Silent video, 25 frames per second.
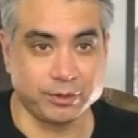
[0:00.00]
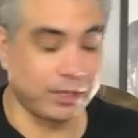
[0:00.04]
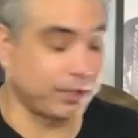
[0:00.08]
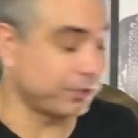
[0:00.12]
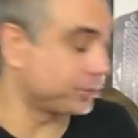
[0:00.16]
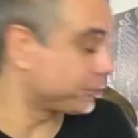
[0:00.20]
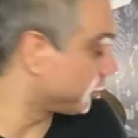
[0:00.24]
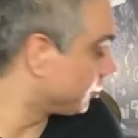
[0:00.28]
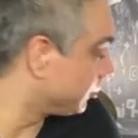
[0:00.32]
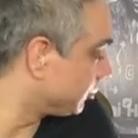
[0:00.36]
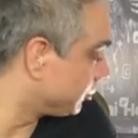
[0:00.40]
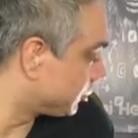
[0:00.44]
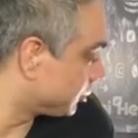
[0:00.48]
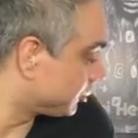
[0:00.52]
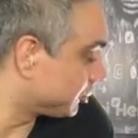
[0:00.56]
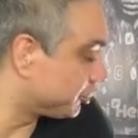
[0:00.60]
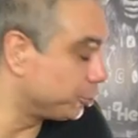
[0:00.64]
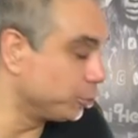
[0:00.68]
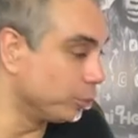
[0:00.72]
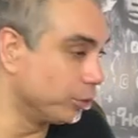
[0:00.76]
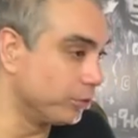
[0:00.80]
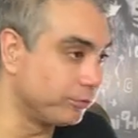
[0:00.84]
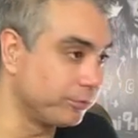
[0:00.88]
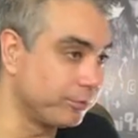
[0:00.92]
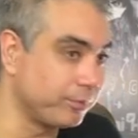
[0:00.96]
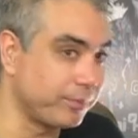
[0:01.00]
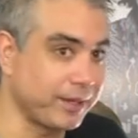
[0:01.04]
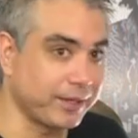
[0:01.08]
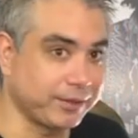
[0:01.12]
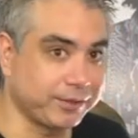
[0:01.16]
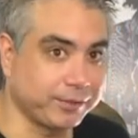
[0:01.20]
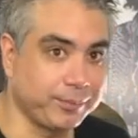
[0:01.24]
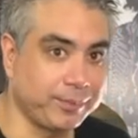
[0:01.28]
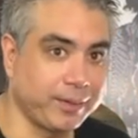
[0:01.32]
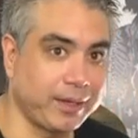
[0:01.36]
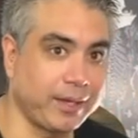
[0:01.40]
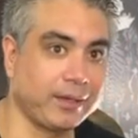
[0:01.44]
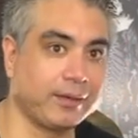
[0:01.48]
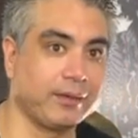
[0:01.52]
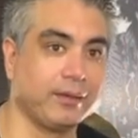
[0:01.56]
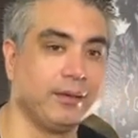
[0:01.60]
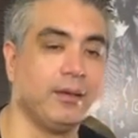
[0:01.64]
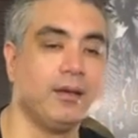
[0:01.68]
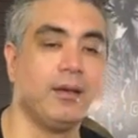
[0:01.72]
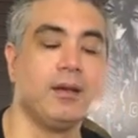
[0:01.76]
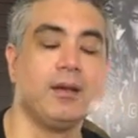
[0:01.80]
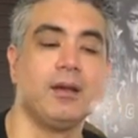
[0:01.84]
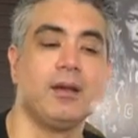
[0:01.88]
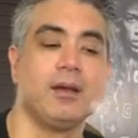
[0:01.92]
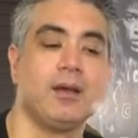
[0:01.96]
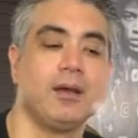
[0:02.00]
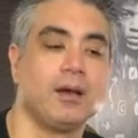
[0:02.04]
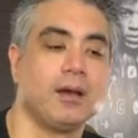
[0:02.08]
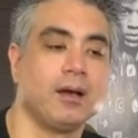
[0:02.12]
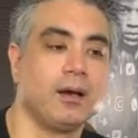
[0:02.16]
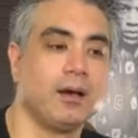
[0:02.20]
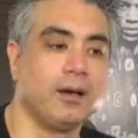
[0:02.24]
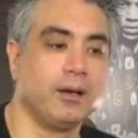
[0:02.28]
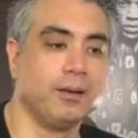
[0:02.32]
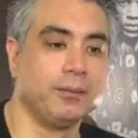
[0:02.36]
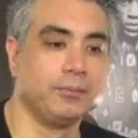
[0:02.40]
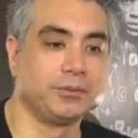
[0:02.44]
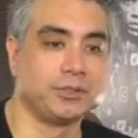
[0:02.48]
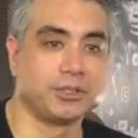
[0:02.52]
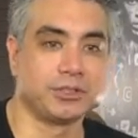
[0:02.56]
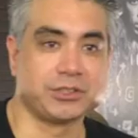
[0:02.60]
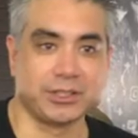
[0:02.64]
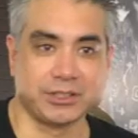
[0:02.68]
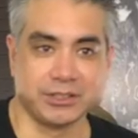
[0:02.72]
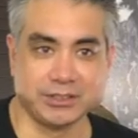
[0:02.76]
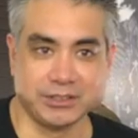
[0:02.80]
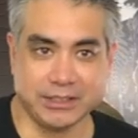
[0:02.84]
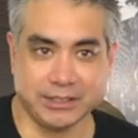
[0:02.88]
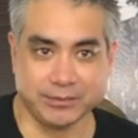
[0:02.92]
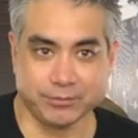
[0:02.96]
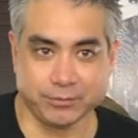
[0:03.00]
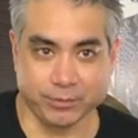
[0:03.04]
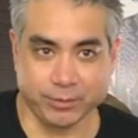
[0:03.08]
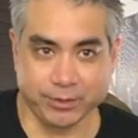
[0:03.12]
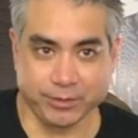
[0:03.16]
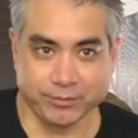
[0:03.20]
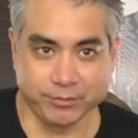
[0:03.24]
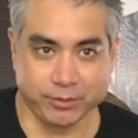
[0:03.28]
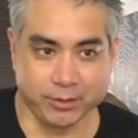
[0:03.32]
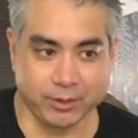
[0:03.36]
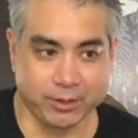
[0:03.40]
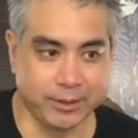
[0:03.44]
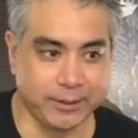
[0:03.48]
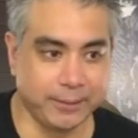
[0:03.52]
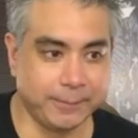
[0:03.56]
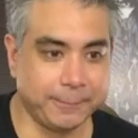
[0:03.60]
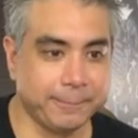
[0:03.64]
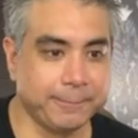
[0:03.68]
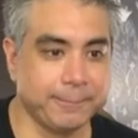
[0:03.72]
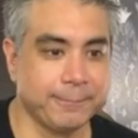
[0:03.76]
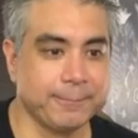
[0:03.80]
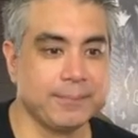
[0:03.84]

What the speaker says: Actually, I'm using two of them back to back, just like Stevie Ray Vaughan.